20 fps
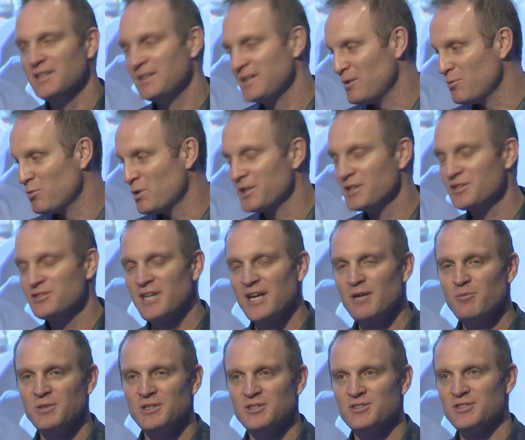and they won a
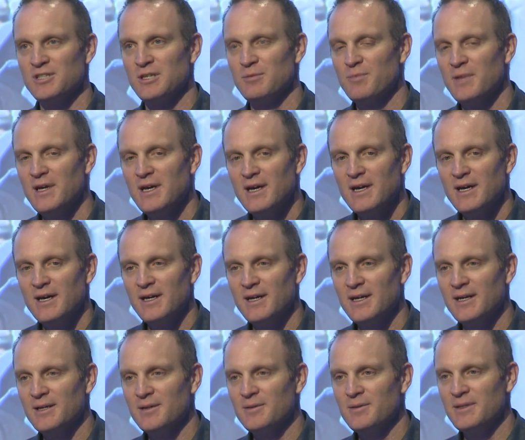championship
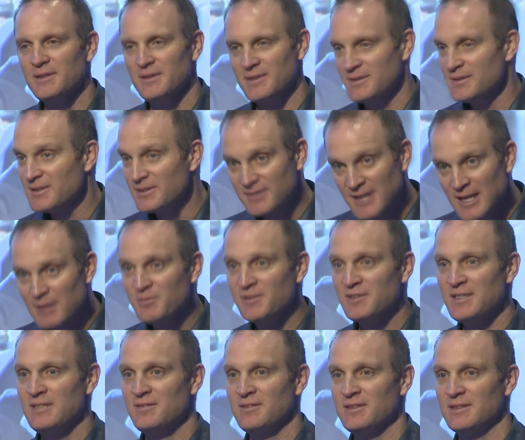the same
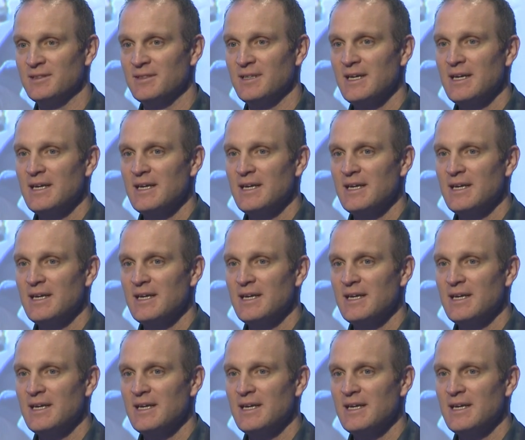season.